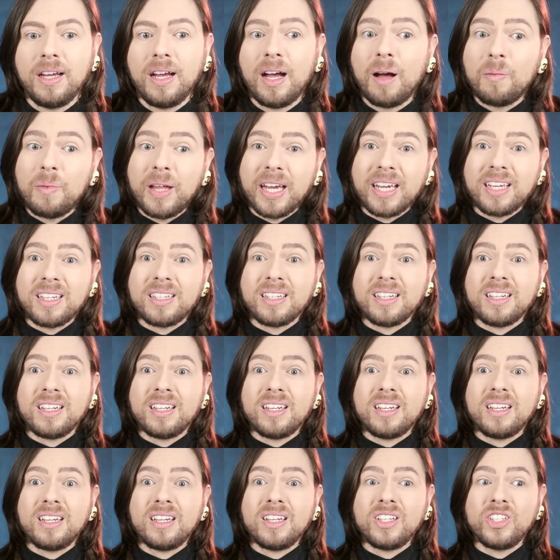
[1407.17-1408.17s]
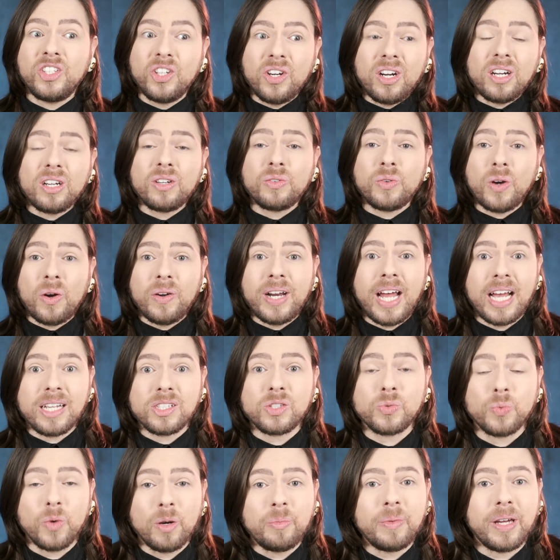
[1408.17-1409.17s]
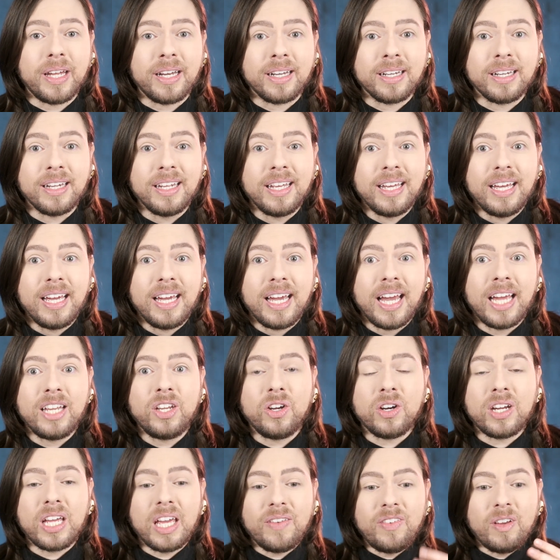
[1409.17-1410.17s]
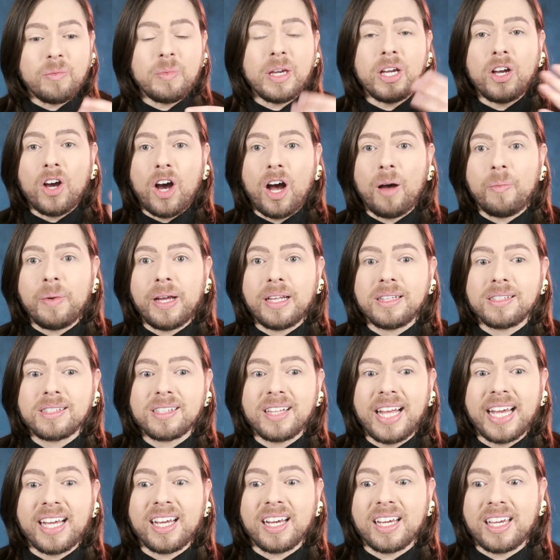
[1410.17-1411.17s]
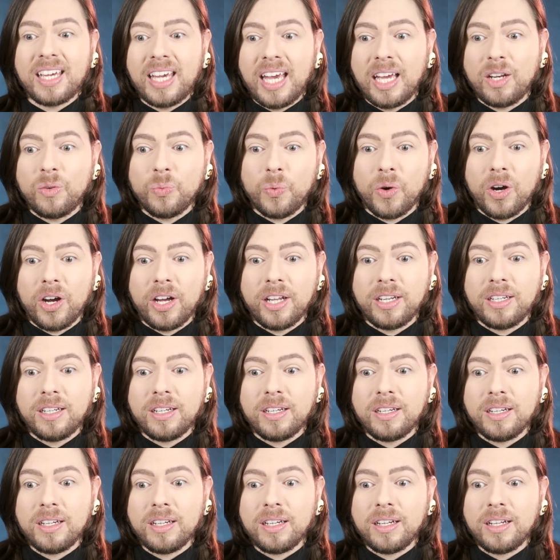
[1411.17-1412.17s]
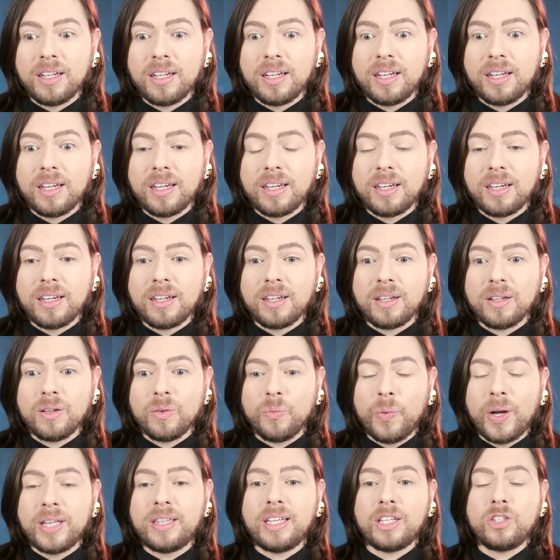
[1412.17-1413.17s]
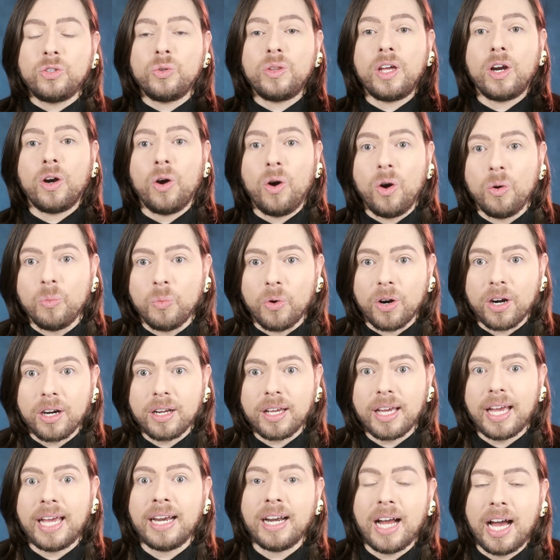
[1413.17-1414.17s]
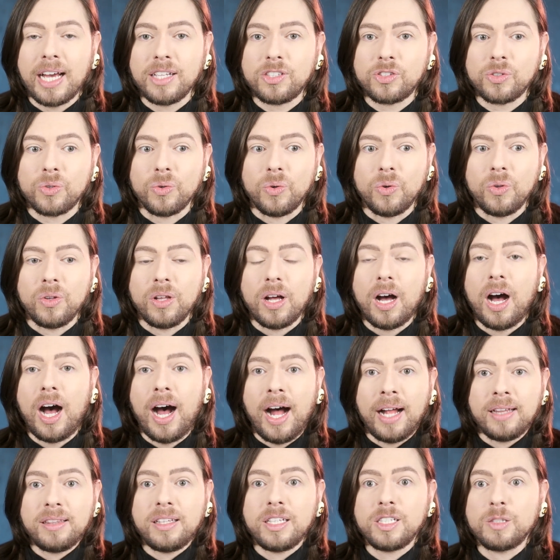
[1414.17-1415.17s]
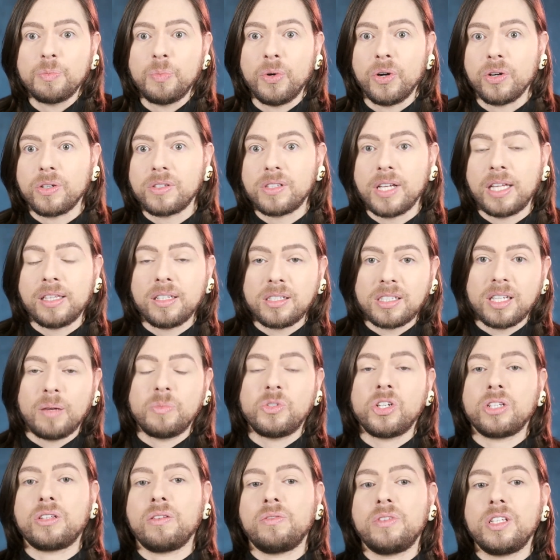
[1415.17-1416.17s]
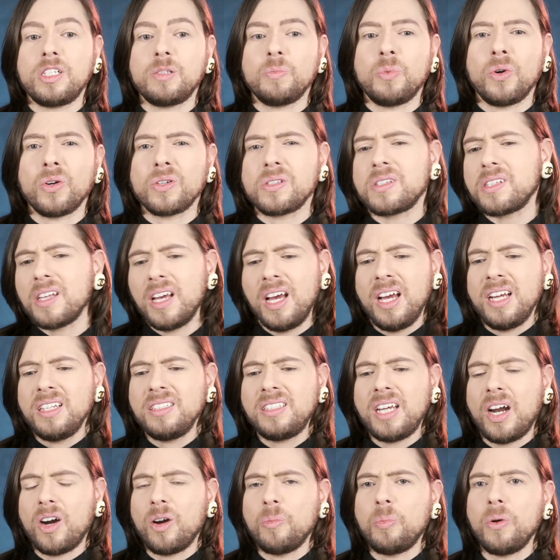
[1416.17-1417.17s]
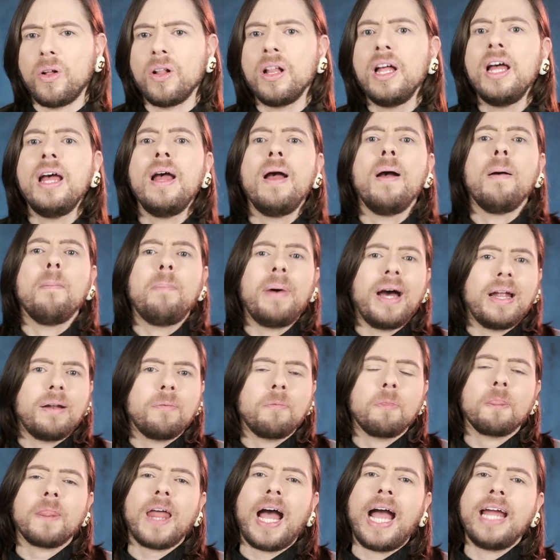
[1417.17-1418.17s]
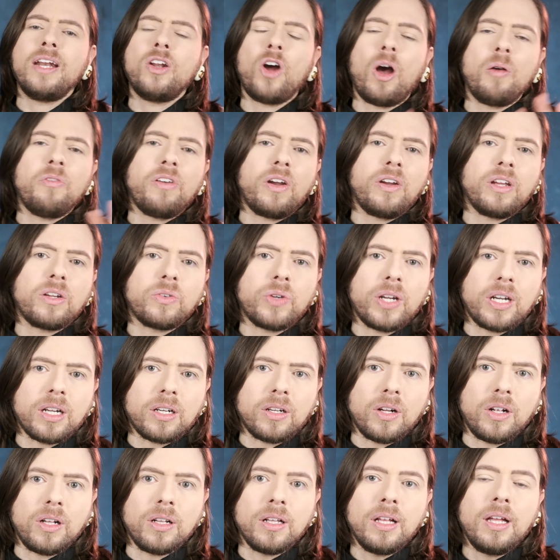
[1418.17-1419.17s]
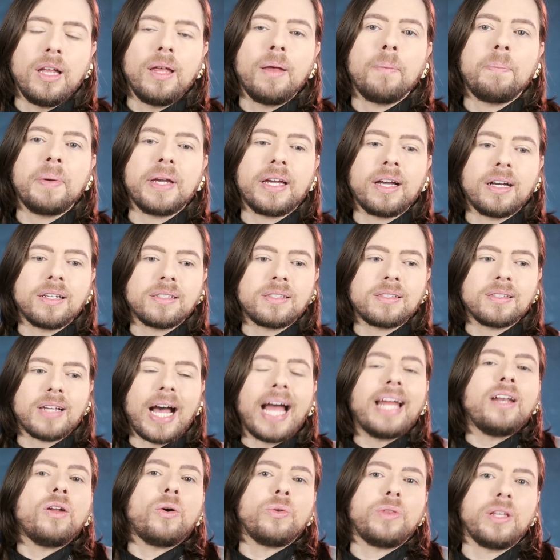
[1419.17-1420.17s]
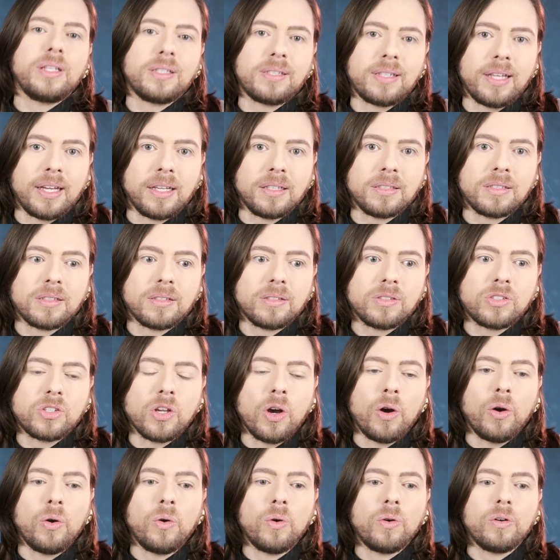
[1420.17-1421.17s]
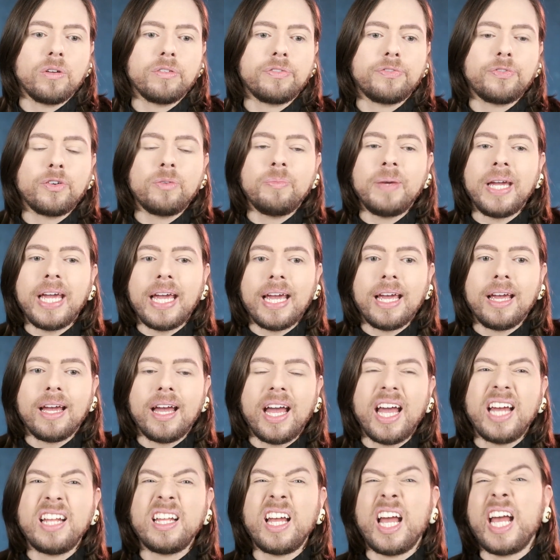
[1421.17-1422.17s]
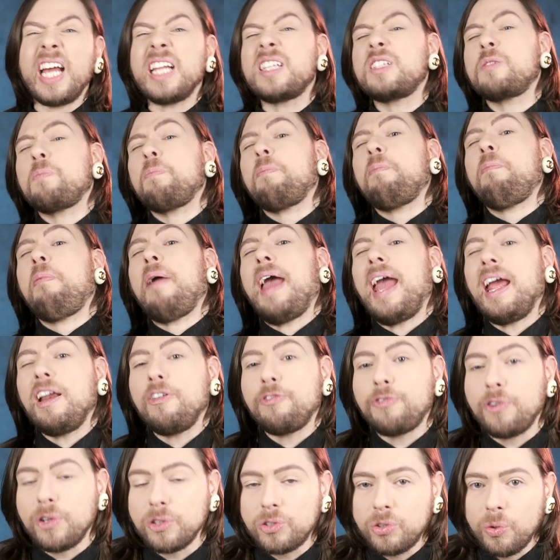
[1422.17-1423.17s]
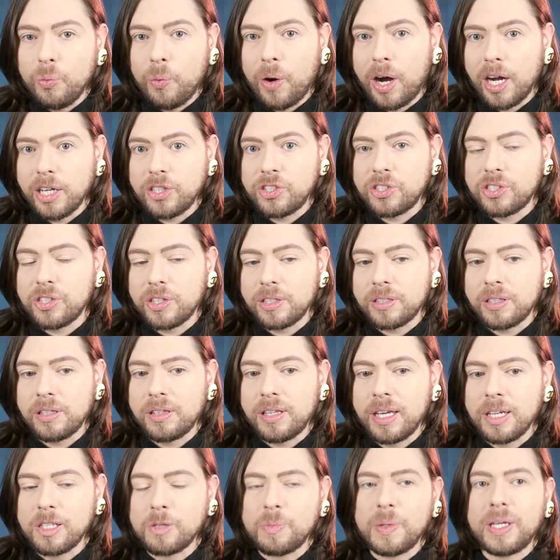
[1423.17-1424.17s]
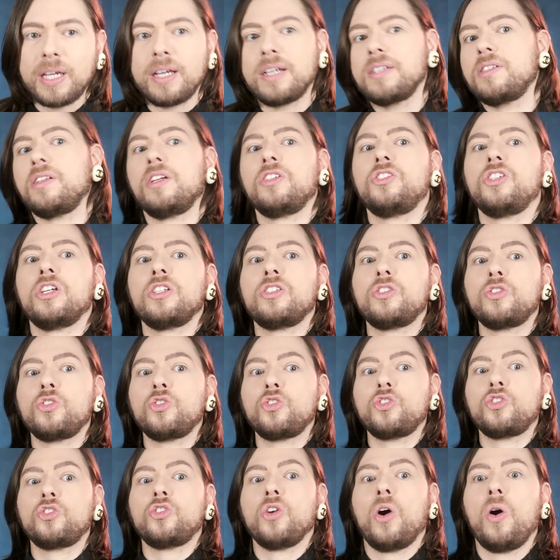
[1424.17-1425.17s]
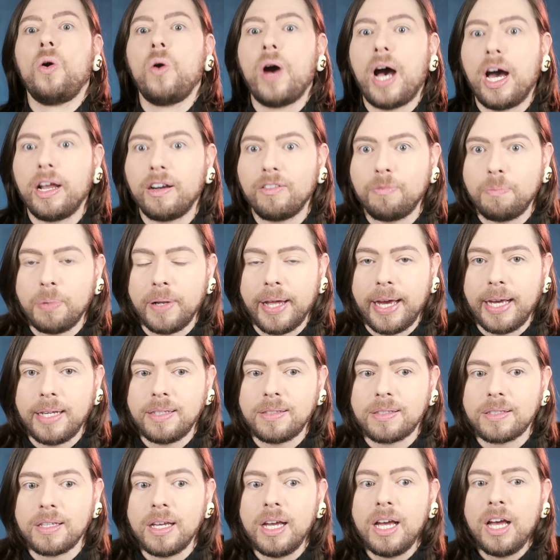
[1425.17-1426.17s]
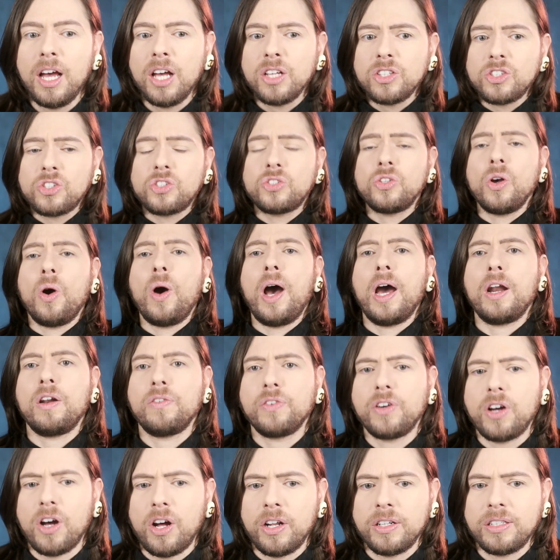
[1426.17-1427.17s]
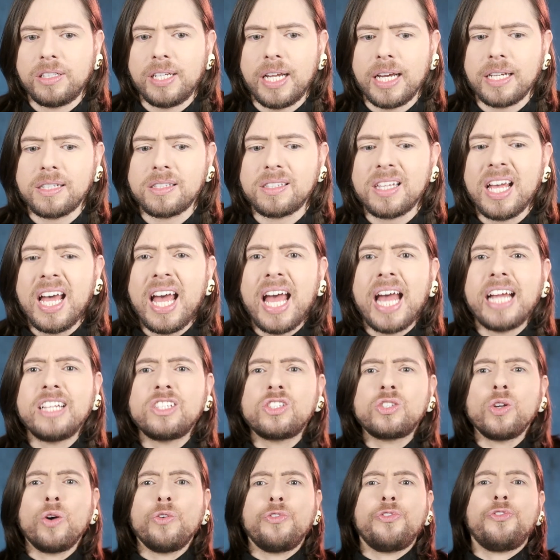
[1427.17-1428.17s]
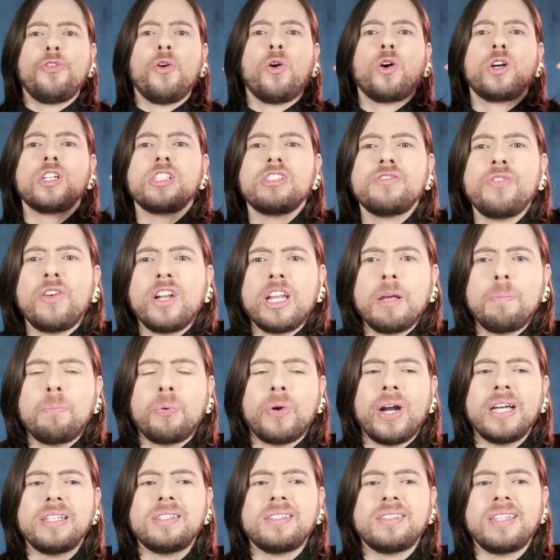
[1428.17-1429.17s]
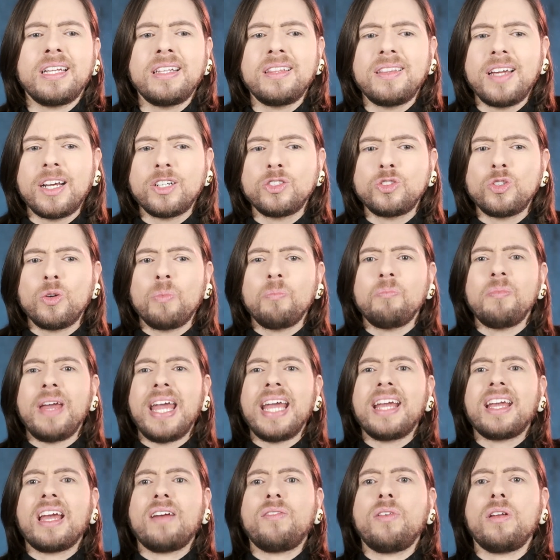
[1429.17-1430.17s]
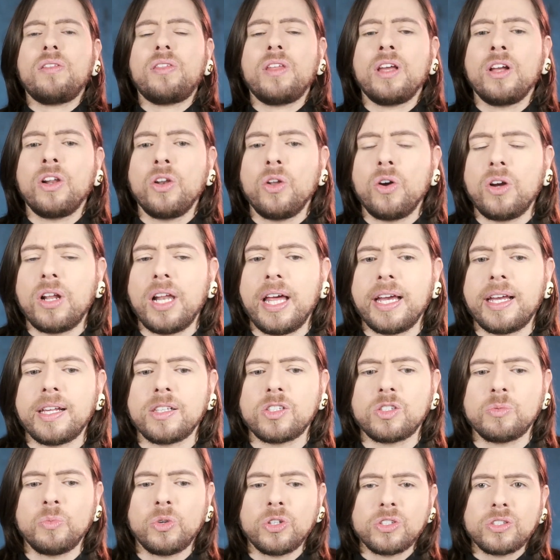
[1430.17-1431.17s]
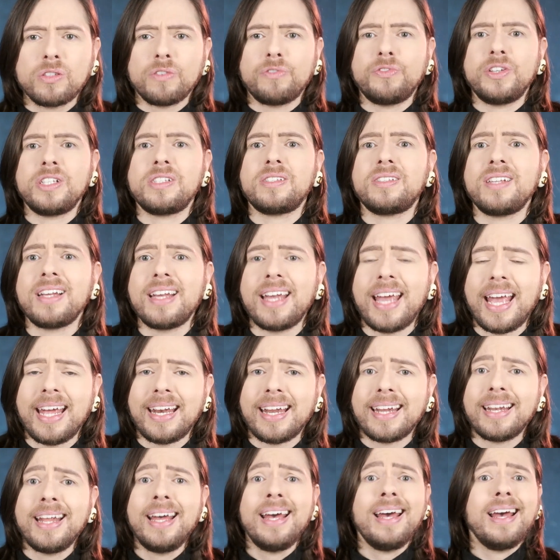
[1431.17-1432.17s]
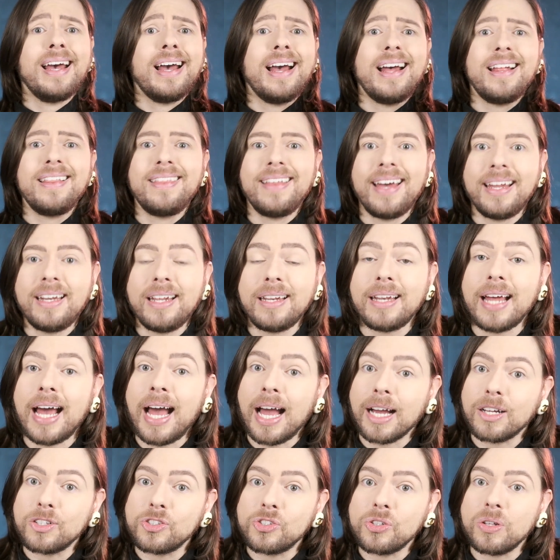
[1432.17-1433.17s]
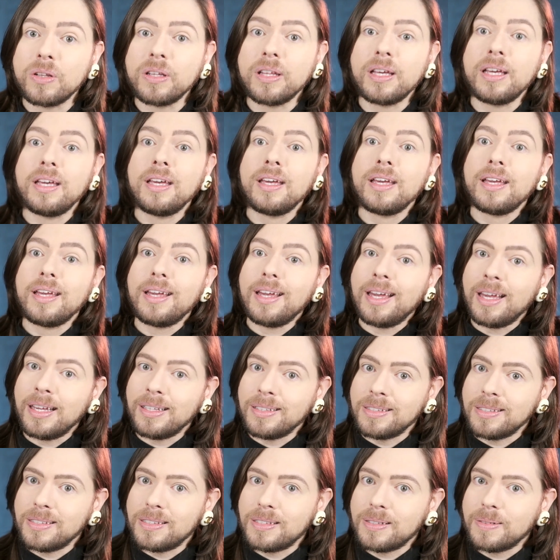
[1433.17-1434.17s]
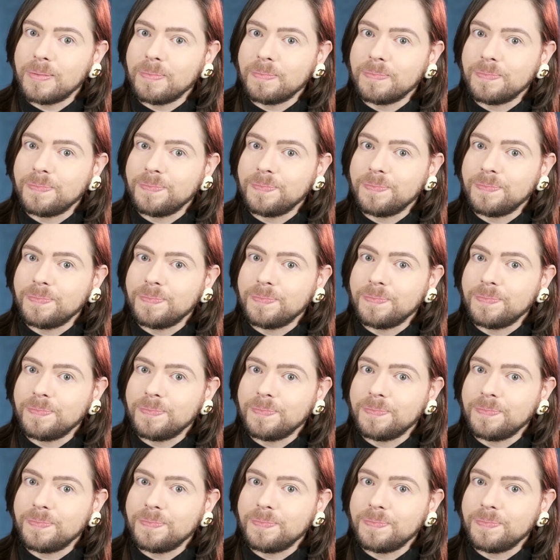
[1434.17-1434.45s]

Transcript: I'm like, you're a grown-ass woman, and you're giving me comments like a kid would when they do their homework in high school on these books, on the subject of these books. Terrible. But I know I'm very critical because I know these things. So for me, it's painful to watch certain things because they're just so out of place, so out of context, and so forcefully pressed in there to make everything look like it's more sophisticated than it actually is.